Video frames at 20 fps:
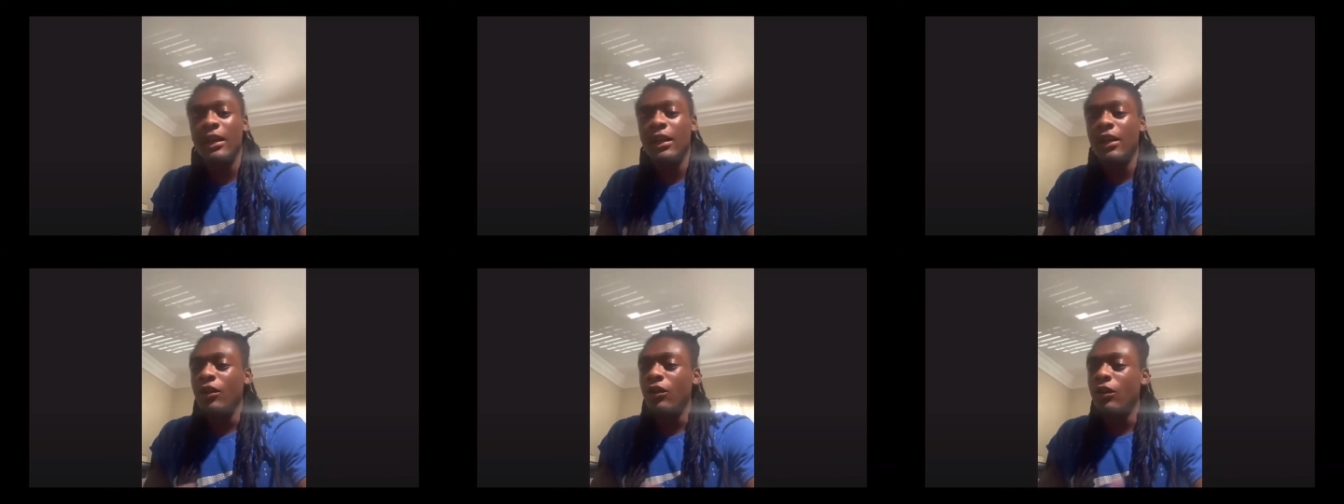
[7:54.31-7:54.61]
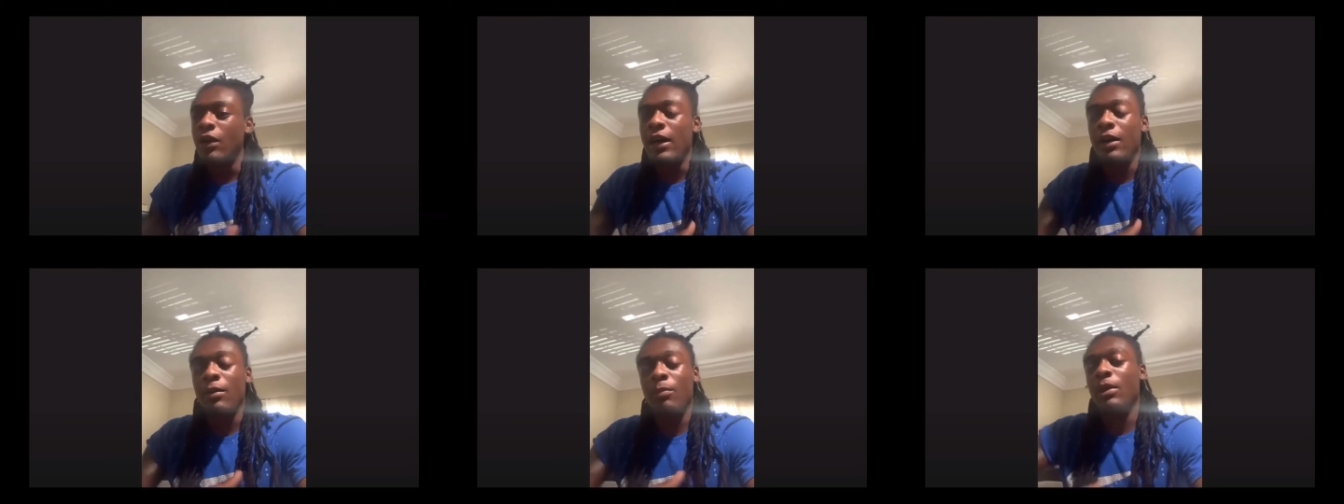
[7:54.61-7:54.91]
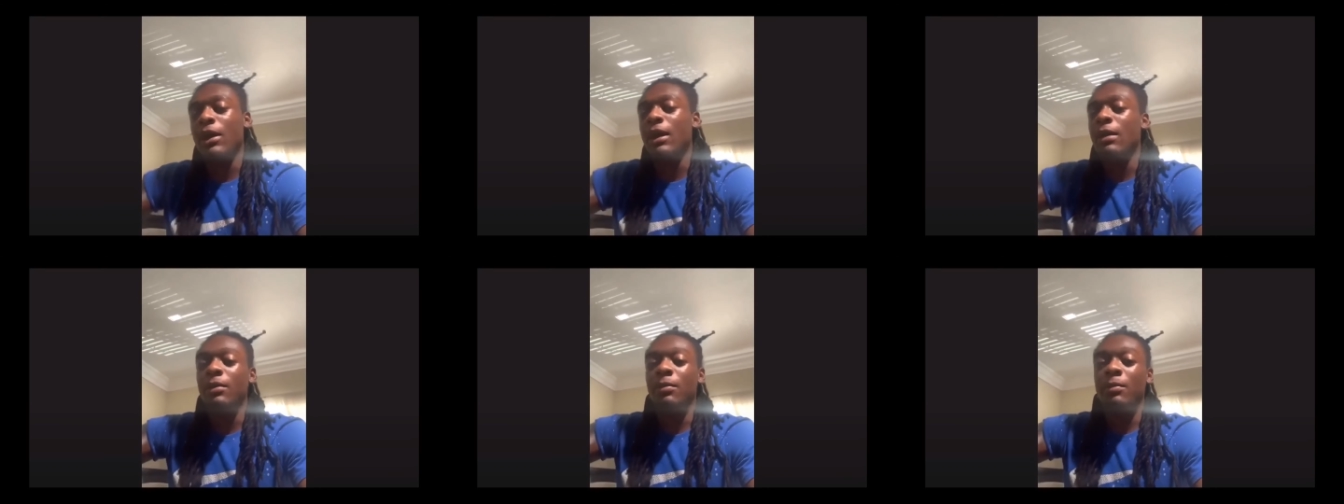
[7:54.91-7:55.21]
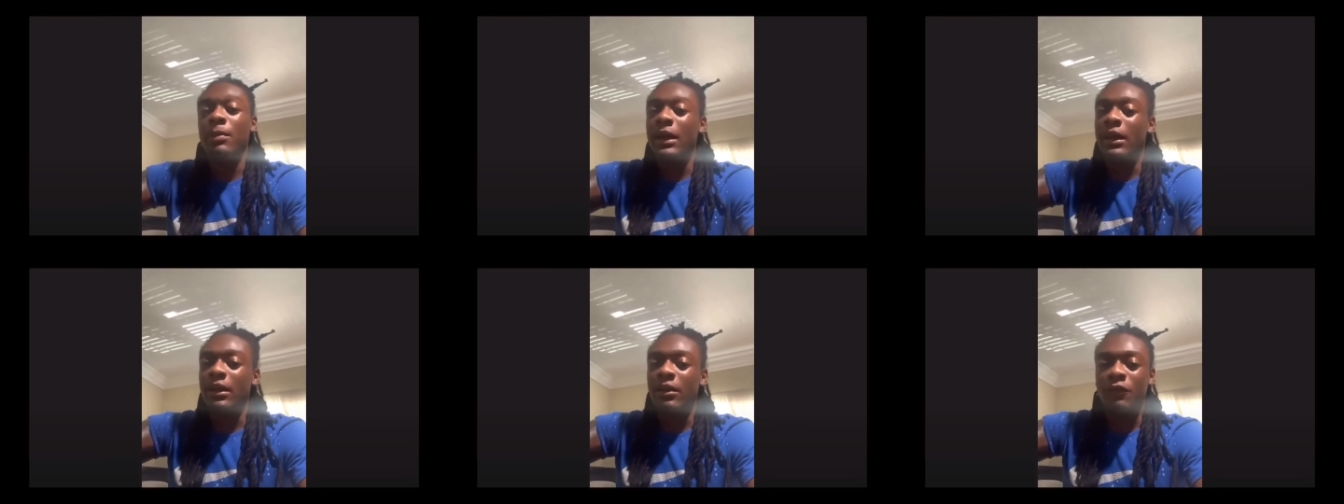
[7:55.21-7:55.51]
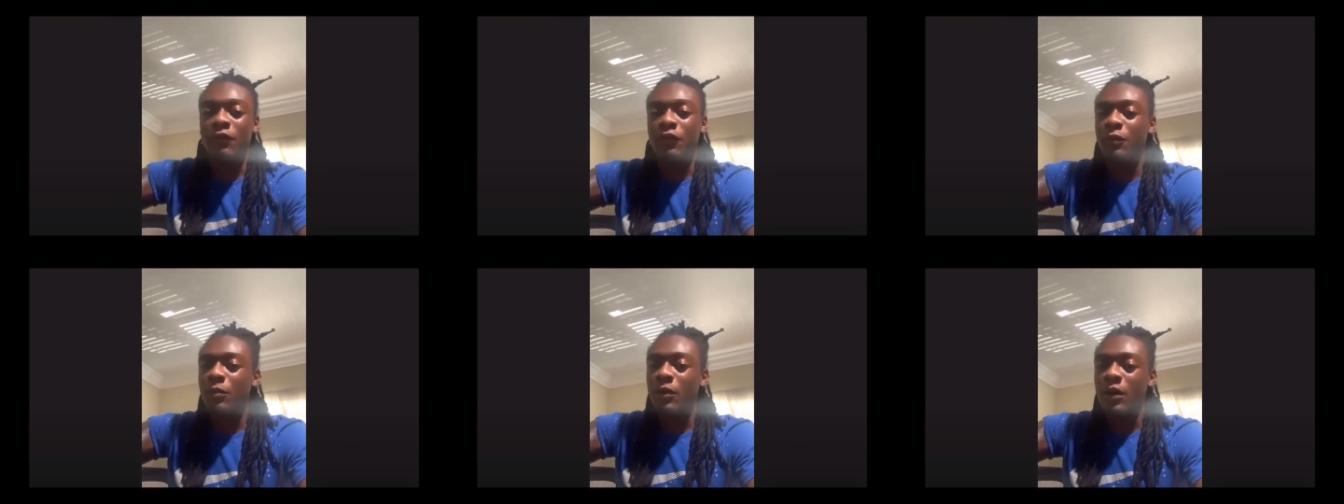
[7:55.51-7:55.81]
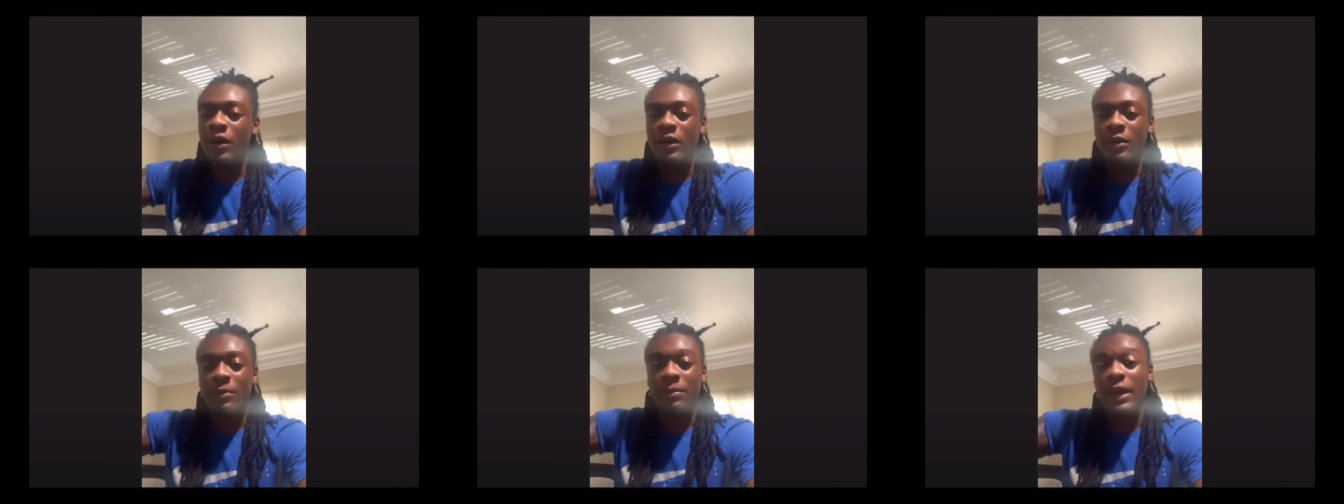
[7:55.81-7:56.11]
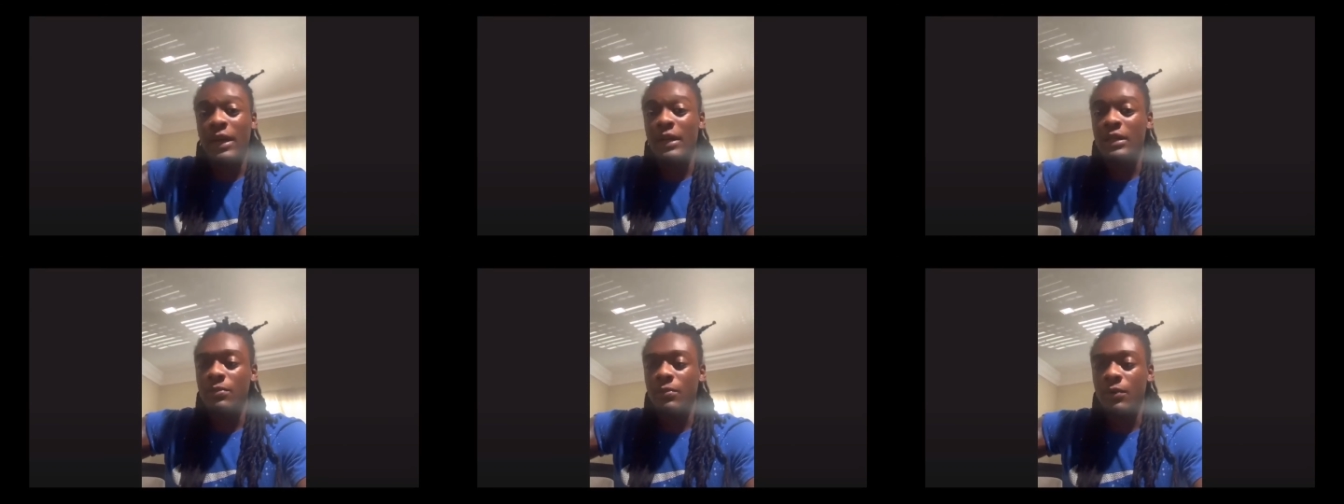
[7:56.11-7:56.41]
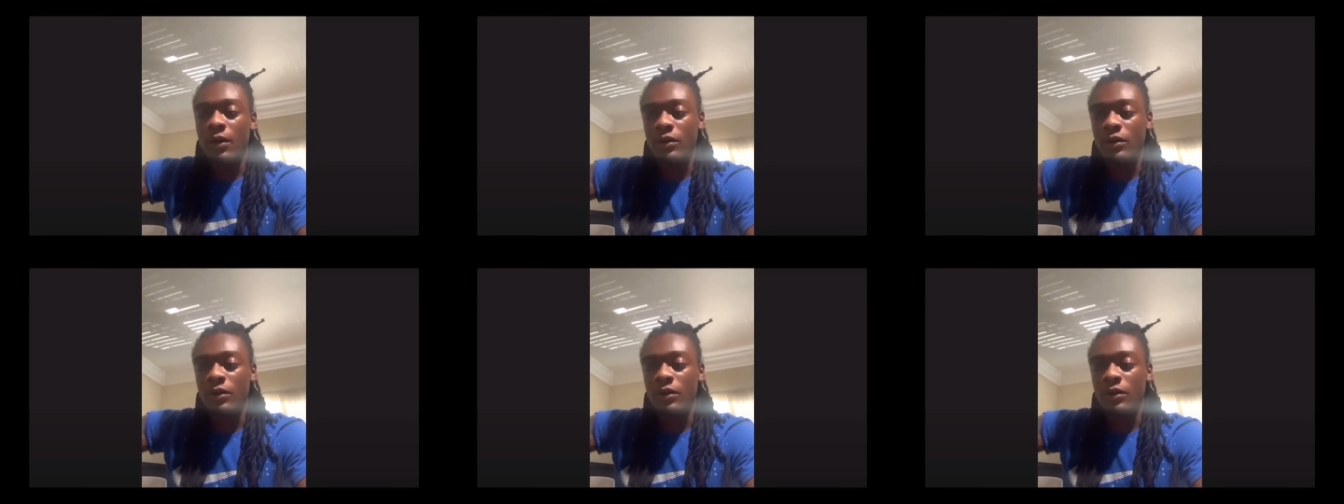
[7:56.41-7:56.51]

I could probably make it in football than basketball.